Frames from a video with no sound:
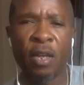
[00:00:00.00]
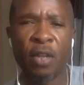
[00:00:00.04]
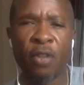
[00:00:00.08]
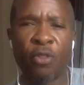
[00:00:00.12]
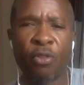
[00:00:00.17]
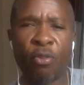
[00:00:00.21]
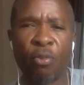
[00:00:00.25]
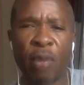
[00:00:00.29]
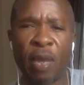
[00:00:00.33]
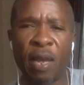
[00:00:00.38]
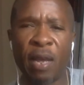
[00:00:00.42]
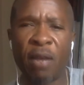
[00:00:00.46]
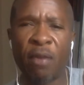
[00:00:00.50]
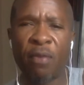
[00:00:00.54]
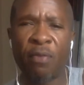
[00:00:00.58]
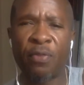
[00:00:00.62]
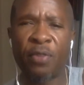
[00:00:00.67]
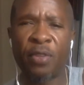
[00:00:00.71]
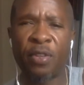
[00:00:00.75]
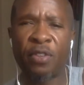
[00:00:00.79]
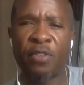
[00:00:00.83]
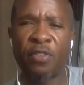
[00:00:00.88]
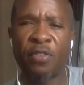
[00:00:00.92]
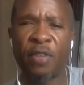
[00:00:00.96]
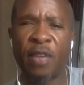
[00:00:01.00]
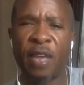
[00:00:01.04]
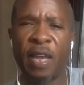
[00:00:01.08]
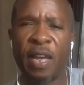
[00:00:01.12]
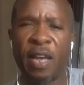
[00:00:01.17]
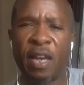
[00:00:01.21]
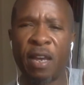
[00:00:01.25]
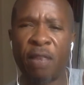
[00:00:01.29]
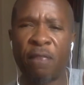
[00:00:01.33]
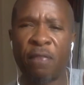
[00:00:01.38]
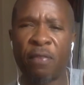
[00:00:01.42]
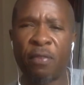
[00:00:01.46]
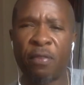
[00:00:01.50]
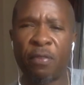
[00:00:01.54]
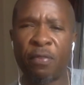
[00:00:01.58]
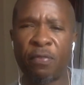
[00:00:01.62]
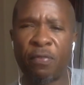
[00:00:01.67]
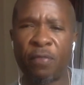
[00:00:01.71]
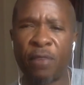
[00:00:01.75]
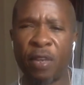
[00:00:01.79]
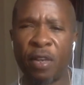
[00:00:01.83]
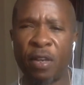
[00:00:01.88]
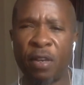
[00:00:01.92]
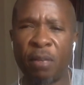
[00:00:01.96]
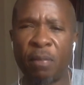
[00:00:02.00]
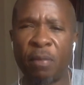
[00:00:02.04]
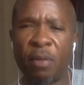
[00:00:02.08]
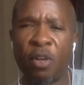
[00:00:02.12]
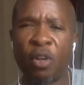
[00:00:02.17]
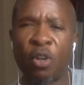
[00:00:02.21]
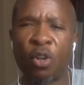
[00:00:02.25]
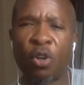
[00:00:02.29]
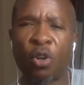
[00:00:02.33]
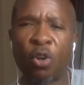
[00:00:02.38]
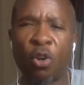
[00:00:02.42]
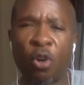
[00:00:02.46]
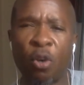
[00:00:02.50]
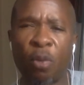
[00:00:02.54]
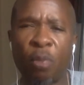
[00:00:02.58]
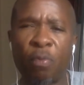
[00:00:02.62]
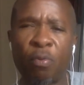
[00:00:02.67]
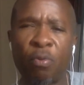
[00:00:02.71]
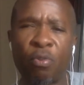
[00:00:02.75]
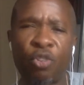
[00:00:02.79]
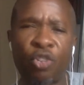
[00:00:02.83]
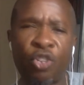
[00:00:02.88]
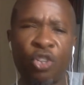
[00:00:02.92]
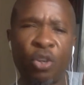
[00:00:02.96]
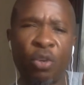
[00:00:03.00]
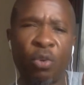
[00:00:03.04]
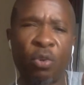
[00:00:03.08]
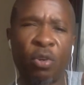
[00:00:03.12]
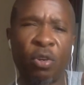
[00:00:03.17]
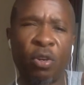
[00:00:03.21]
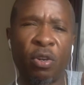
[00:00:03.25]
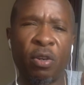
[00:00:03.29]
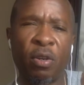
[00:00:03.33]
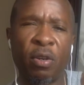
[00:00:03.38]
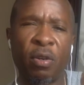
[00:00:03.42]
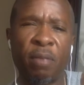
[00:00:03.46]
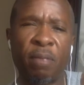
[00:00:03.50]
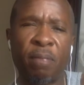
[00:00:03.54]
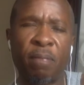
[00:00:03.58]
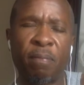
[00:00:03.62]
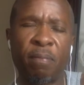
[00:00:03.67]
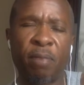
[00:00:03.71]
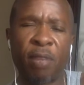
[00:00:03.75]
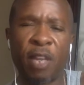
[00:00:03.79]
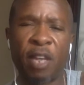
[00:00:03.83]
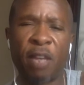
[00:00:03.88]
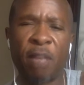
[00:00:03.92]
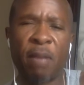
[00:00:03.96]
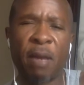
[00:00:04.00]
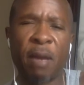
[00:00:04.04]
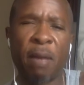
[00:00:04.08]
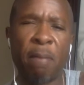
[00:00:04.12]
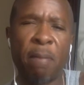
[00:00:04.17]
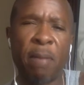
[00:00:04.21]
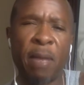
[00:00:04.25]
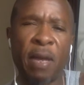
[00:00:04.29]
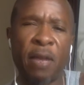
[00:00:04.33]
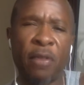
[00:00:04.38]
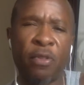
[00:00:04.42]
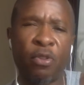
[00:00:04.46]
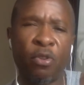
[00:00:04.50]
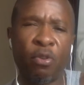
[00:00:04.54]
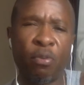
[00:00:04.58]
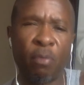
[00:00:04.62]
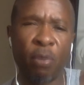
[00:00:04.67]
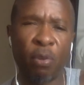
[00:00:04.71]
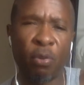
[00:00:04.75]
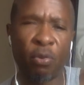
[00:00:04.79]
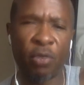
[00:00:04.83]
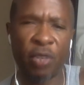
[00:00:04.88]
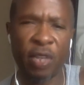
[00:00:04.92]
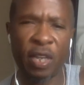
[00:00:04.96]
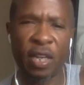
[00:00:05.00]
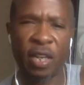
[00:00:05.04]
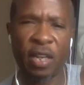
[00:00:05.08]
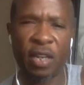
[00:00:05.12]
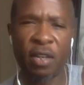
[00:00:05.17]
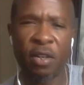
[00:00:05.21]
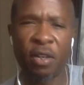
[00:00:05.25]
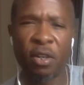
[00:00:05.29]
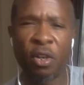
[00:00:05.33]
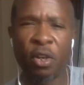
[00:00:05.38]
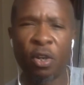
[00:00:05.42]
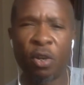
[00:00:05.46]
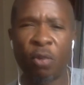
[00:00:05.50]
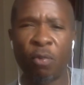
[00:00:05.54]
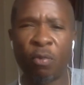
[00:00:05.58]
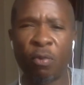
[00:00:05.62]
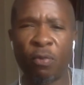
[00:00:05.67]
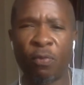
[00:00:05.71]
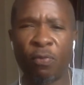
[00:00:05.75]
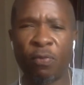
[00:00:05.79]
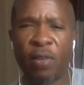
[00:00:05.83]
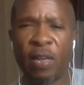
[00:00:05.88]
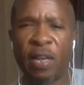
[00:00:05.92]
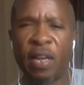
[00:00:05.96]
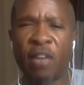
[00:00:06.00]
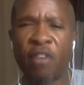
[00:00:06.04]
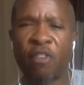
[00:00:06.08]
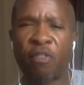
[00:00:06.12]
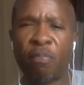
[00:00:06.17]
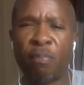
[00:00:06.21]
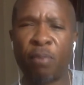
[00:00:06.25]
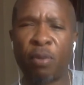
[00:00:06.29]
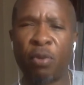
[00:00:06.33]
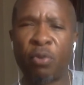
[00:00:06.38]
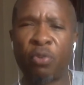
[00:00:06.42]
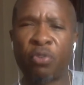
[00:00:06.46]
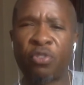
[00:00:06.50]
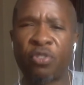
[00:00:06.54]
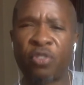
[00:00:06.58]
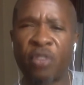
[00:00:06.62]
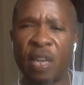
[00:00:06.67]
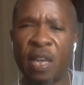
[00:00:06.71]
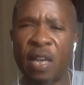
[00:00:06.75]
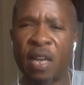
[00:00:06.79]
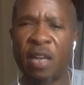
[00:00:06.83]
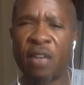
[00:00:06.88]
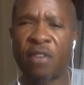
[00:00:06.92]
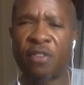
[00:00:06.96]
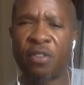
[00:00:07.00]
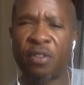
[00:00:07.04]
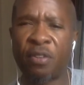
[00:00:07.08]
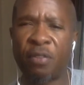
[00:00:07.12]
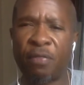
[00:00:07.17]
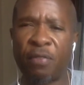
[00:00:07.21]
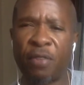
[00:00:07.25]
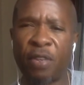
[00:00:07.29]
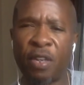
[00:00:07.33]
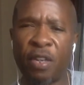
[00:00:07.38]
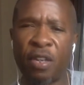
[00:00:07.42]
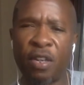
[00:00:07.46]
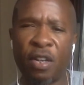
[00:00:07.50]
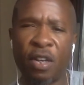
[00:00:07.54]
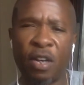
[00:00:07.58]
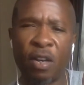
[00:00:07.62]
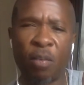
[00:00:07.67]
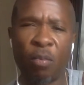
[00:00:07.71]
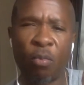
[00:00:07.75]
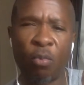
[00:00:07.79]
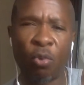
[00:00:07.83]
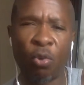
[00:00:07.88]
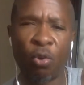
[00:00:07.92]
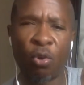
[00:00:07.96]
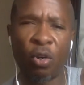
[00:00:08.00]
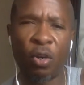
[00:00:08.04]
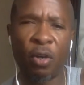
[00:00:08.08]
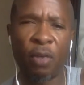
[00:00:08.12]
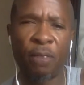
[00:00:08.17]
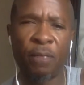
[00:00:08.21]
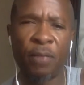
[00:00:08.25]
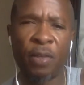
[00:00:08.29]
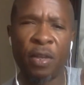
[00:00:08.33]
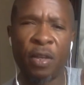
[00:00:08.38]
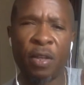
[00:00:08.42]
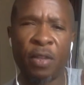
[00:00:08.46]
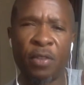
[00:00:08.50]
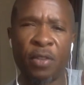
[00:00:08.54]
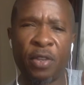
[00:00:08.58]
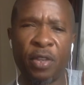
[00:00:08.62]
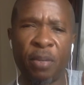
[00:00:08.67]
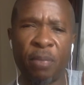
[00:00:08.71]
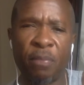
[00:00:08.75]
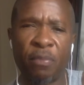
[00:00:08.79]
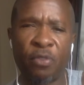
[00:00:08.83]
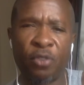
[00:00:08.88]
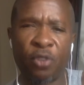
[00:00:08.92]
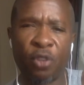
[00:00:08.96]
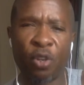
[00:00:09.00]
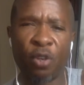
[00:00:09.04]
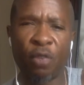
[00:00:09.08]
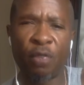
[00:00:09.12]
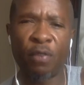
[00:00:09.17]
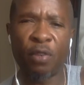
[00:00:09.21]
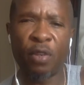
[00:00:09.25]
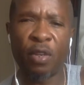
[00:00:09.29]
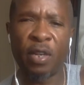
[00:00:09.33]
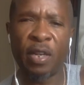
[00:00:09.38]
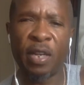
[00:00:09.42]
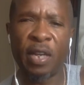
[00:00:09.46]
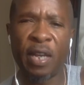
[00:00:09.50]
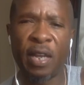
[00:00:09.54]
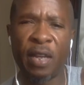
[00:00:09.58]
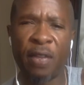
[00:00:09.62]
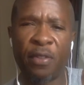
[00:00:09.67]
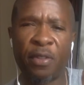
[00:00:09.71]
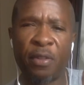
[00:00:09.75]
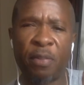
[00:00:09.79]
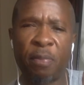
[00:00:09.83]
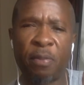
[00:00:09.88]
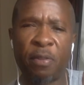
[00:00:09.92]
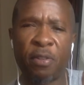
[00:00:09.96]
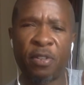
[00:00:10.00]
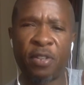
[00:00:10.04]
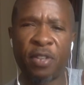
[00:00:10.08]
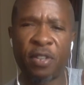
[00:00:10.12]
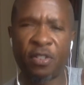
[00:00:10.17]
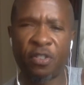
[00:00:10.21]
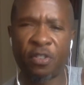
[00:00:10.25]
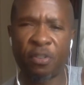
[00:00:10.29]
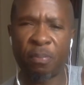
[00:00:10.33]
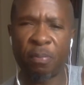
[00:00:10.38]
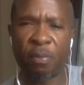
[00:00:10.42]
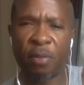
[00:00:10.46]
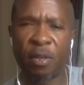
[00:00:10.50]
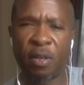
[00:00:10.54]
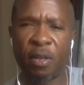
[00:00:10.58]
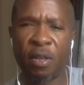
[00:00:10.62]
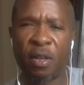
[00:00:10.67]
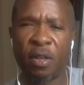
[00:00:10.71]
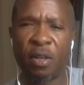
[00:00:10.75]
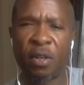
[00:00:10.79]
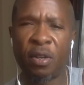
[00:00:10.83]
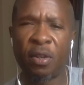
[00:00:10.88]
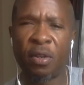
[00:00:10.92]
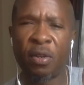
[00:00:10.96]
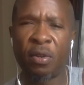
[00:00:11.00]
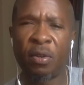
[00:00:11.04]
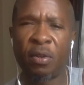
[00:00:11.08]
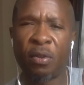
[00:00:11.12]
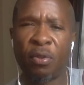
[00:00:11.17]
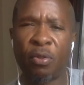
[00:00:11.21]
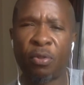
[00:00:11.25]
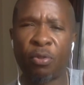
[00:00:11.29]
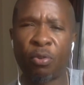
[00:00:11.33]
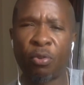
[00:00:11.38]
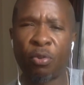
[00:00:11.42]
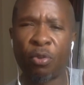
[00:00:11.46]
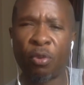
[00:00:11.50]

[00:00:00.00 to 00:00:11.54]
Throughout this half of the film, Corporal Joker, played by Matthew Modine, reflects both sides of the Vietnam War, the observer and the participant, through